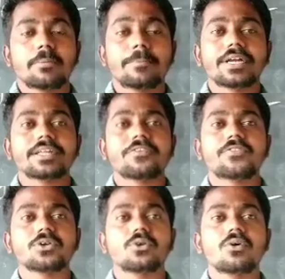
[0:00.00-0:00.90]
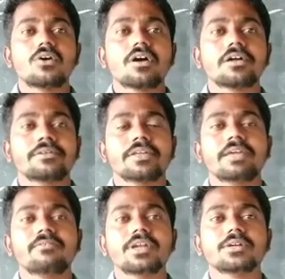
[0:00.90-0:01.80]
but if we go on
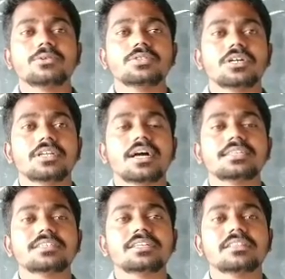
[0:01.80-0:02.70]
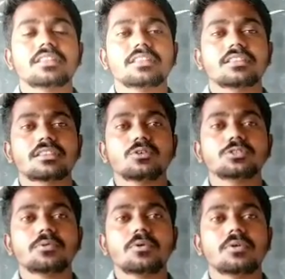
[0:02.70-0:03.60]
equator to the north and
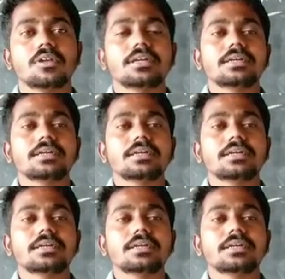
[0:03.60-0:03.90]
south pole,